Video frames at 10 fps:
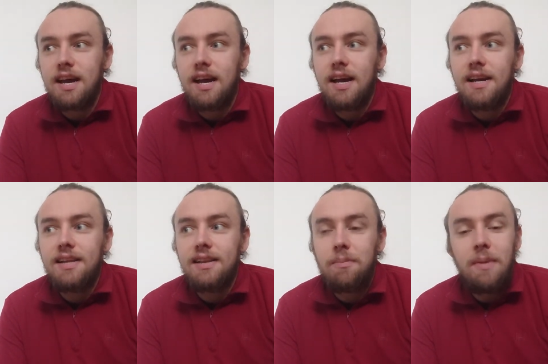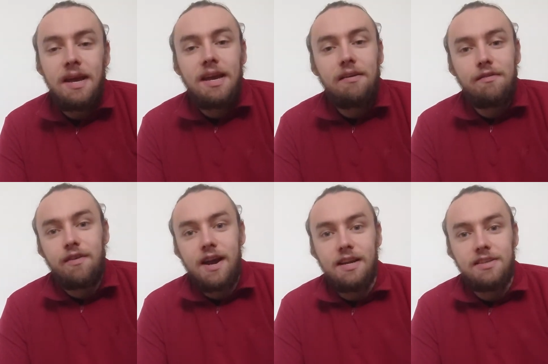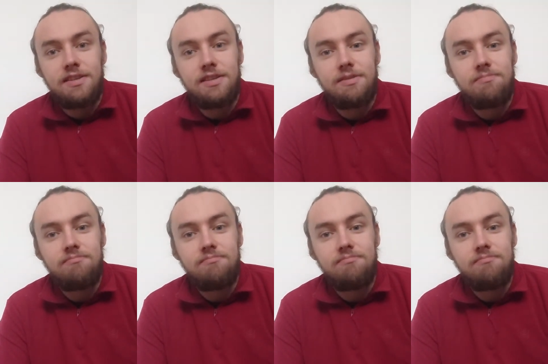and making friends.